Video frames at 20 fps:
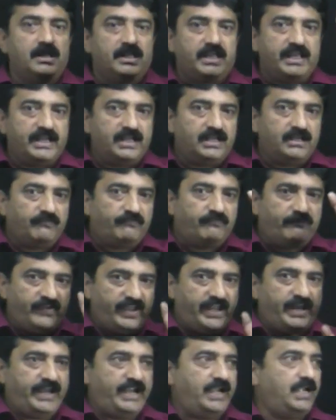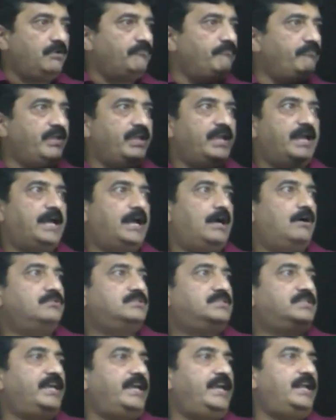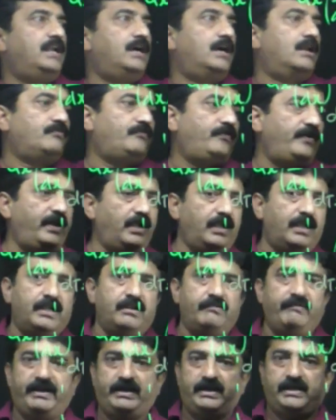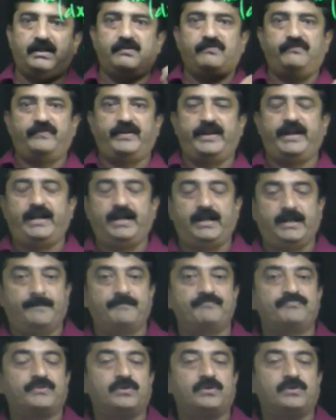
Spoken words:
In field we have scalar field and vector field.